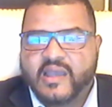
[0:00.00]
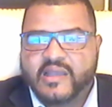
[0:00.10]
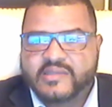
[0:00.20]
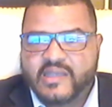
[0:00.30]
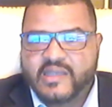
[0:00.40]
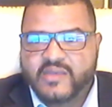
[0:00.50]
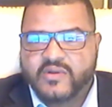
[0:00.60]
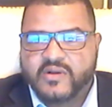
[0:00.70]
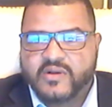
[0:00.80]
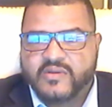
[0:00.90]
and a
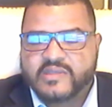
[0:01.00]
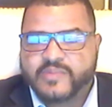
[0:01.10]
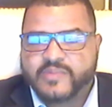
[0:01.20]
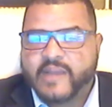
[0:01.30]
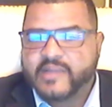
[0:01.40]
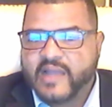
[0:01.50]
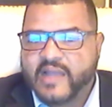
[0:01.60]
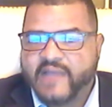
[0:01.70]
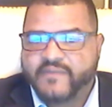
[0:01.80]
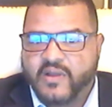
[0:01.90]
10-year-old is probably
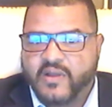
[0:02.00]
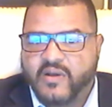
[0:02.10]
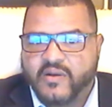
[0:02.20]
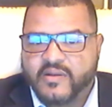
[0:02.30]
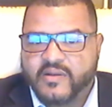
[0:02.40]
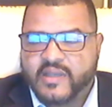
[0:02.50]
lifelong.